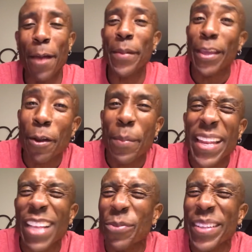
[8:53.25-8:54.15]
I mean, you know
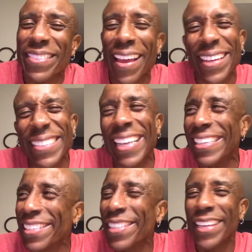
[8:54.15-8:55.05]
what I mean? That's what it's like. It's
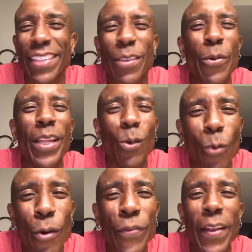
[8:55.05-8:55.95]
like, is it really
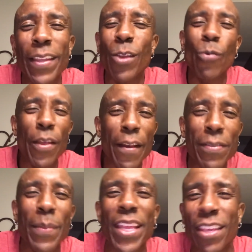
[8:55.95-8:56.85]
worth it? You'd rather
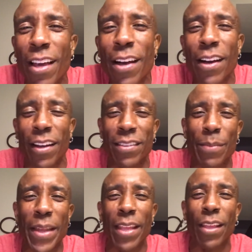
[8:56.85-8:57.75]
have somebody young
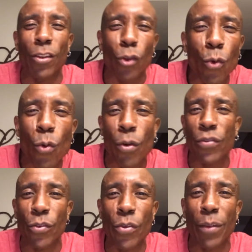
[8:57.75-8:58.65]
and somebody
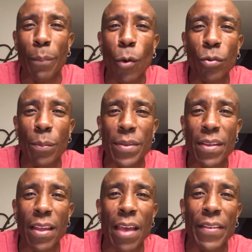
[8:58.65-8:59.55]
newer so you can mold them
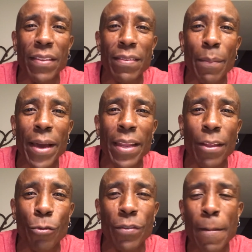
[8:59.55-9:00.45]
instead of having
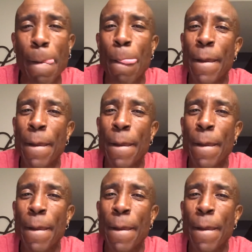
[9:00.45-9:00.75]
somebody who's.